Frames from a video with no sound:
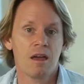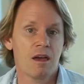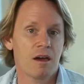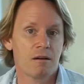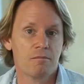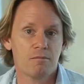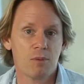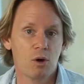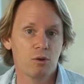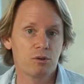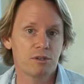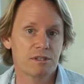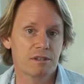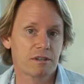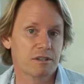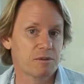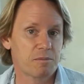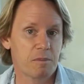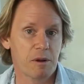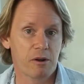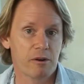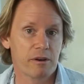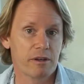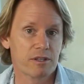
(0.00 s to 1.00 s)
Most
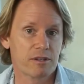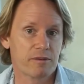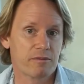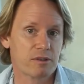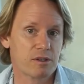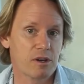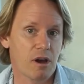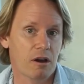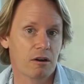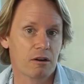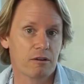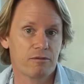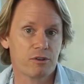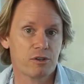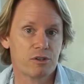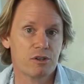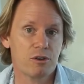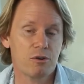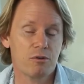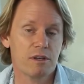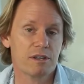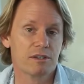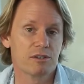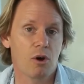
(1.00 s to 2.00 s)
experienced photographers
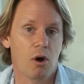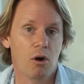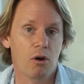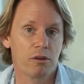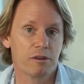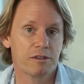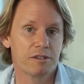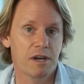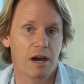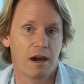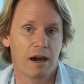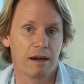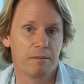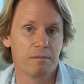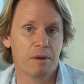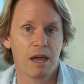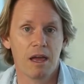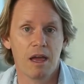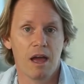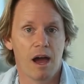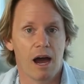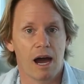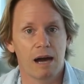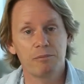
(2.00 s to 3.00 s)
do this all the time.
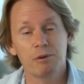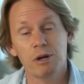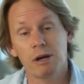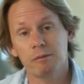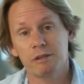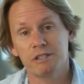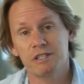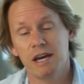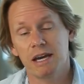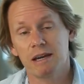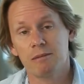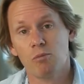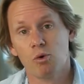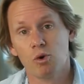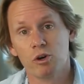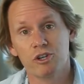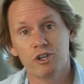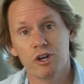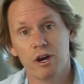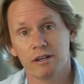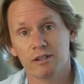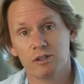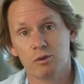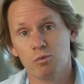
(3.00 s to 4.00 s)
I probably take more
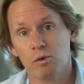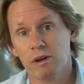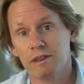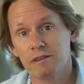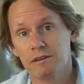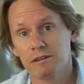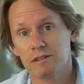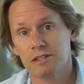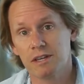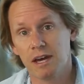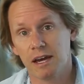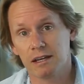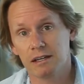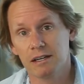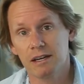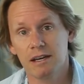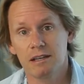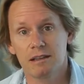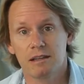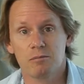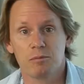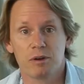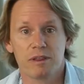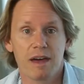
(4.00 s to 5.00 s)
shots with this technique
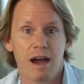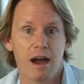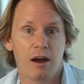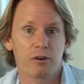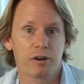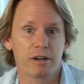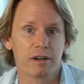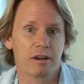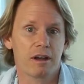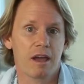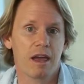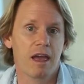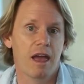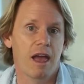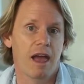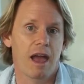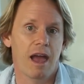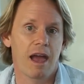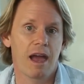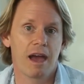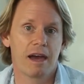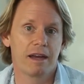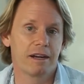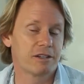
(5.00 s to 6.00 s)
than without it,
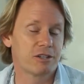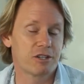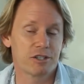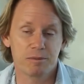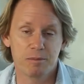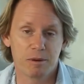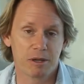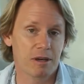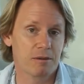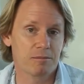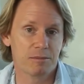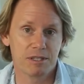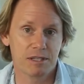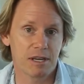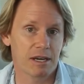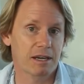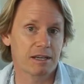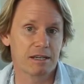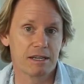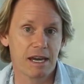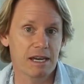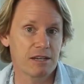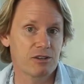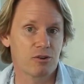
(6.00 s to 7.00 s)
and it just becomes
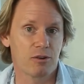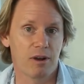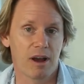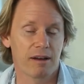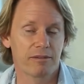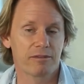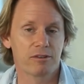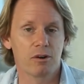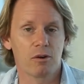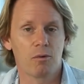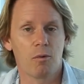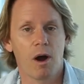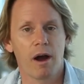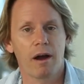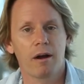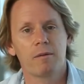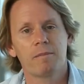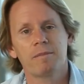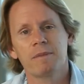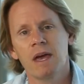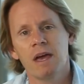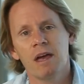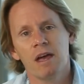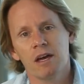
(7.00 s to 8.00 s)
second nature after a while.
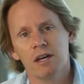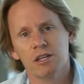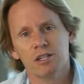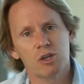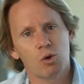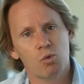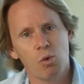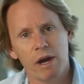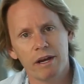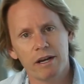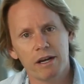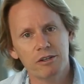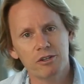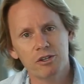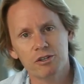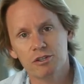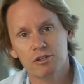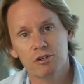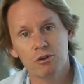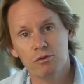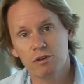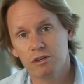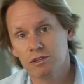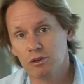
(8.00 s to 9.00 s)
So why not just
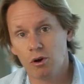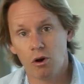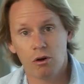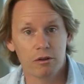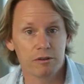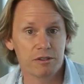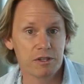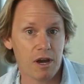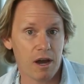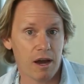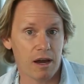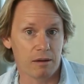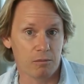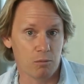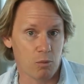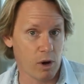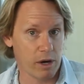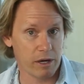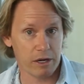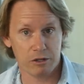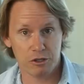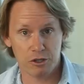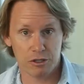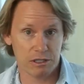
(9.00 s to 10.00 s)
do this all the time? Why
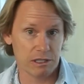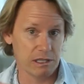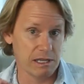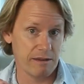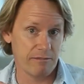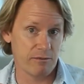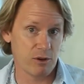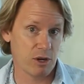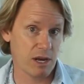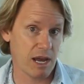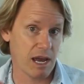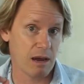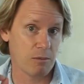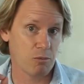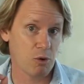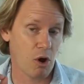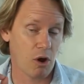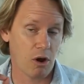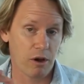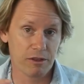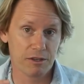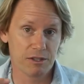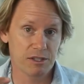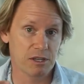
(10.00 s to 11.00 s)
not just leave your camera
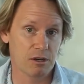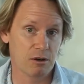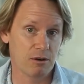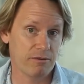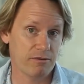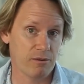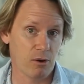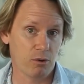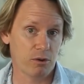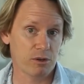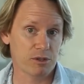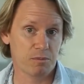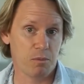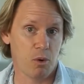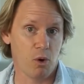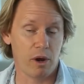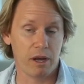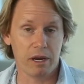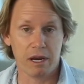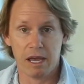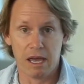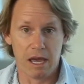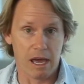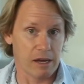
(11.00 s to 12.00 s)
on the center focus
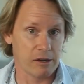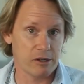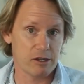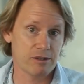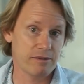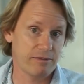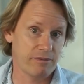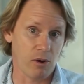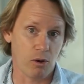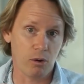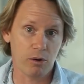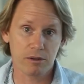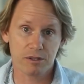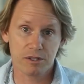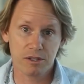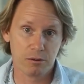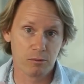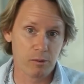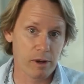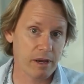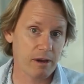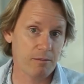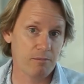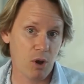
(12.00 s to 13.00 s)
point and just focus and
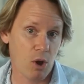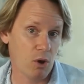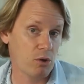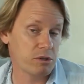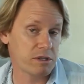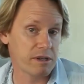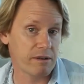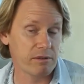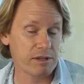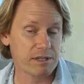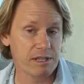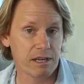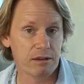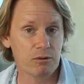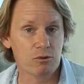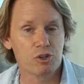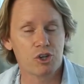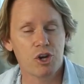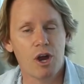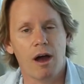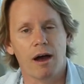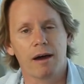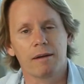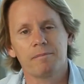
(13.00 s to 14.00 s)
recompose every single
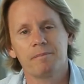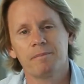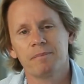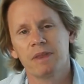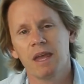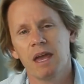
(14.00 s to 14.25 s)
shot?